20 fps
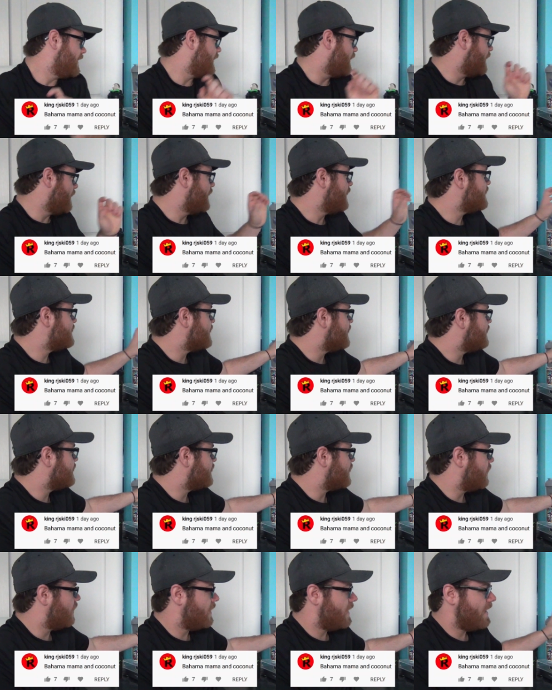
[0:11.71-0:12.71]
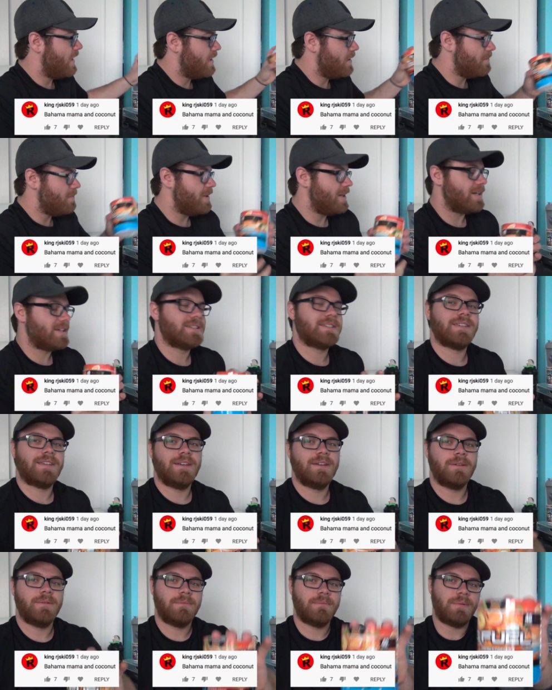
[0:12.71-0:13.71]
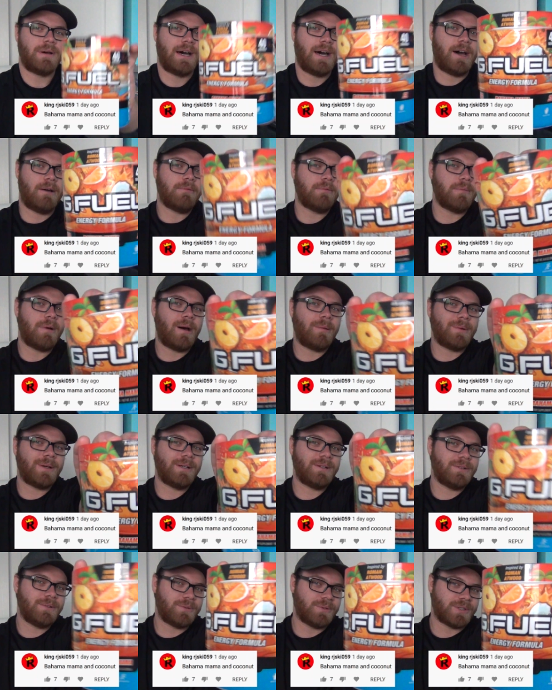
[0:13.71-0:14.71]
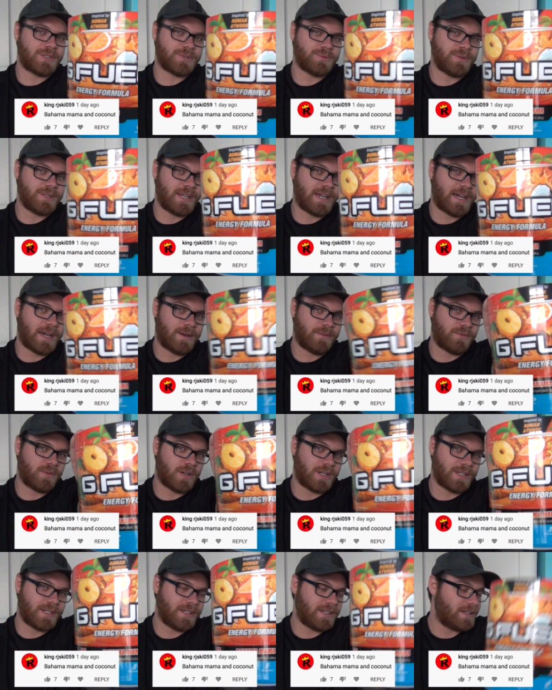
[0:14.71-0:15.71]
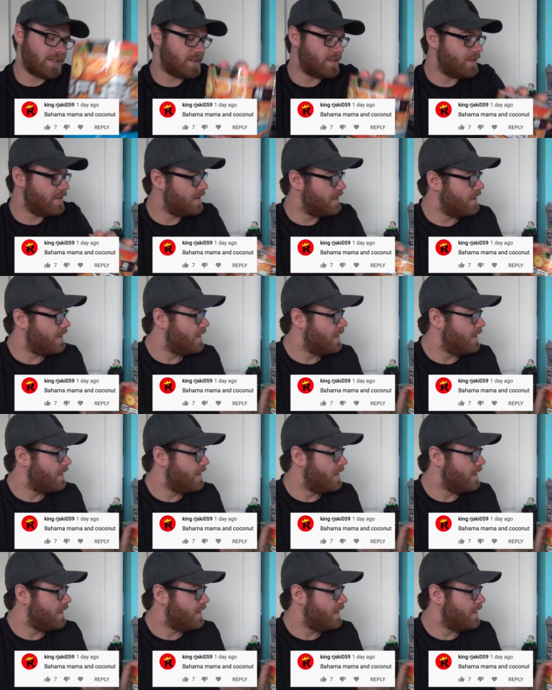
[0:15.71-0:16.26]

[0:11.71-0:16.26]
And they said to go ahead and mix Bahama Mama, which we have right here,